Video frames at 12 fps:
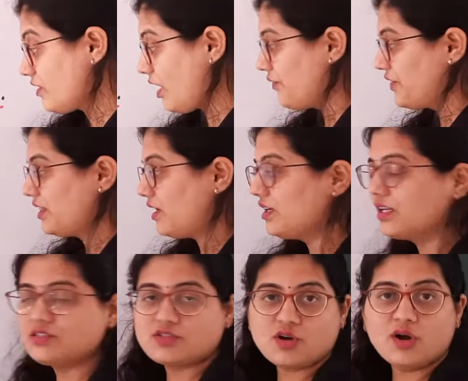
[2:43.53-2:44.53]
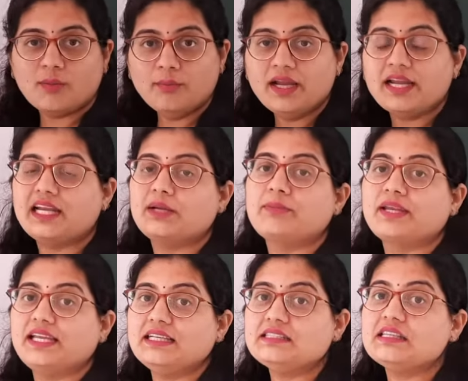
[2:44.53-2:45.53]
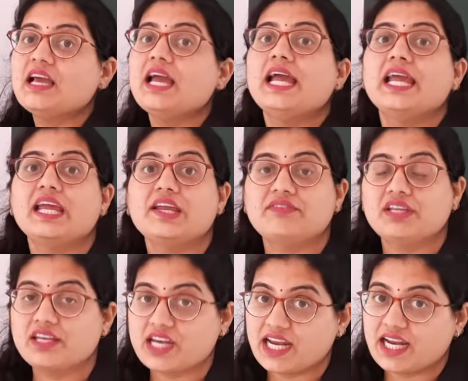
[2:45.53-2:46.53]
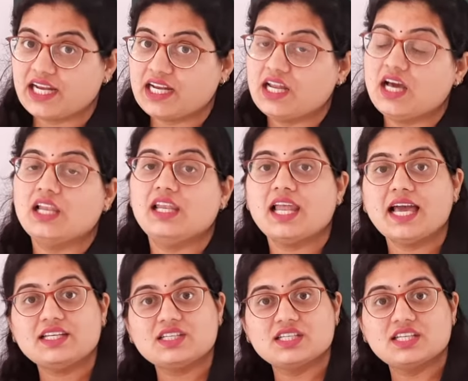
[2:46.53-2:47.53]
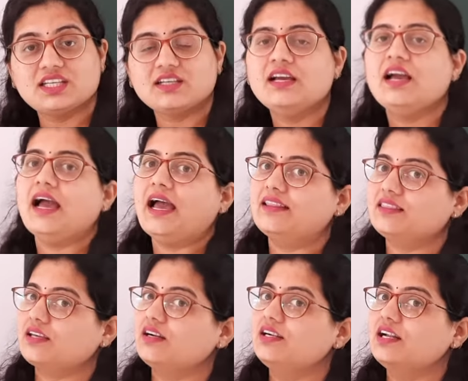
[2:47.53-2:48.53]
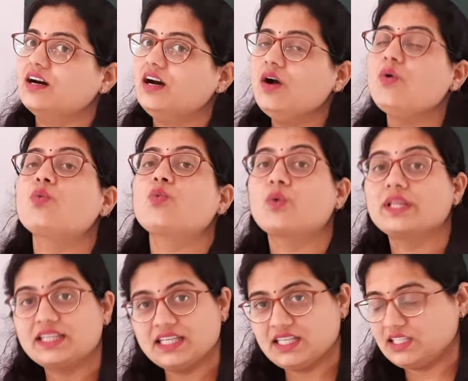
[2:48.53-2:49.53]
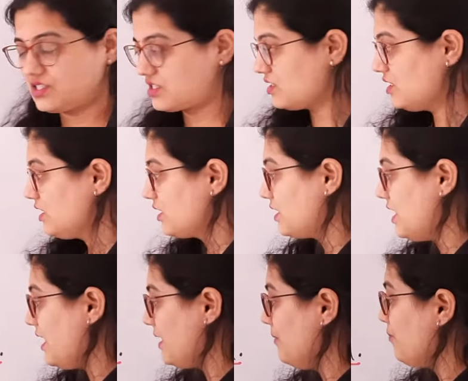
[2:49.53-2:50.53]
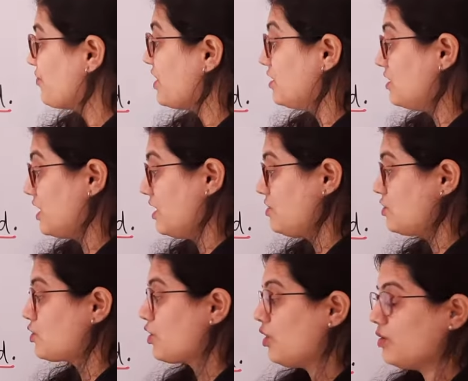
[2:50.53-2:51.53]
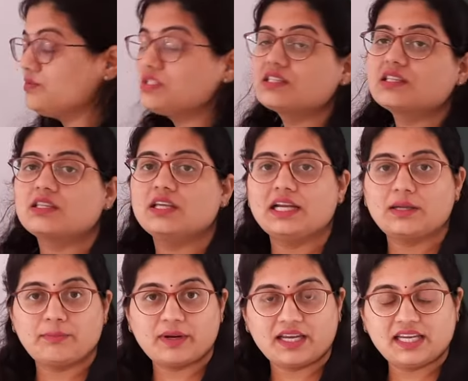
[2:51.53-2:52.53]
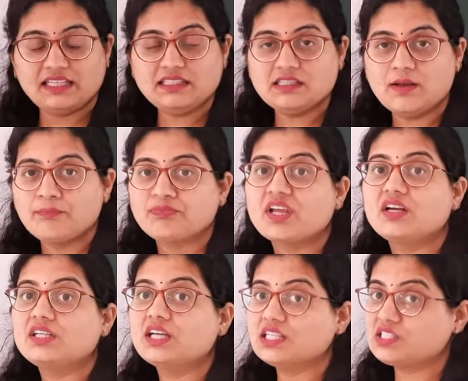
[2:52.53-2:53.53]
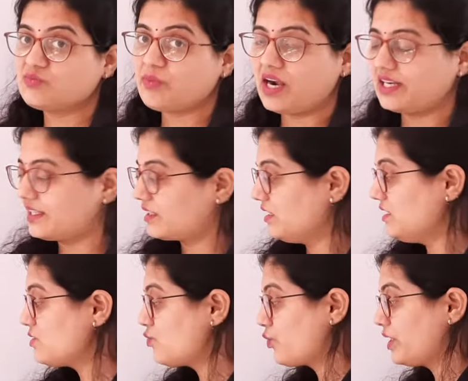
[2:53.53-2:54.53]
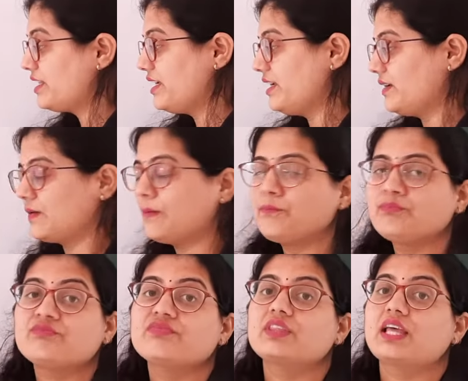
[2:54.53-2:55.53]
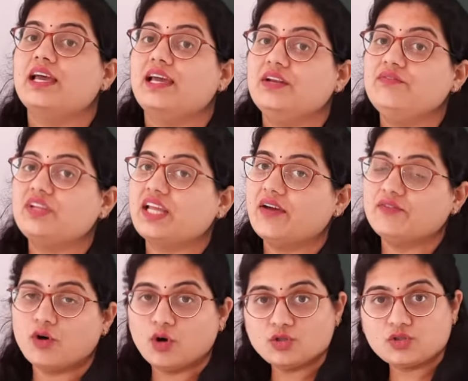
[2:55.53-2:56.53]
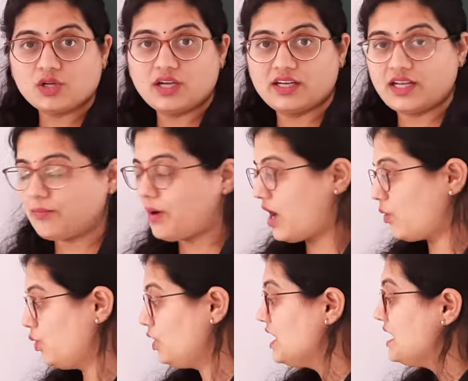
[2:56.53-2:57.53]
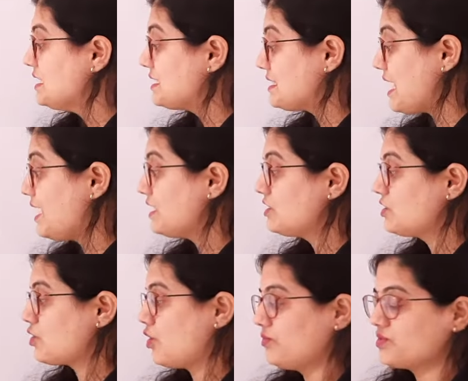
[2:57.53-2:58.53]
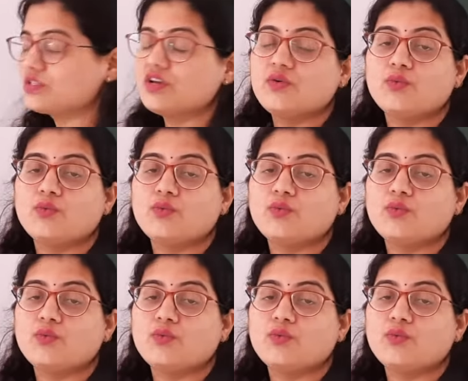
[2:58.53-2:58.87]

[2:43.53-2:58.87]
The thunderstorm, it brings heavy rain, lightning and thunder with it. Then dust storms, it brings dust particles with it. Then we have also learned about sandstorms,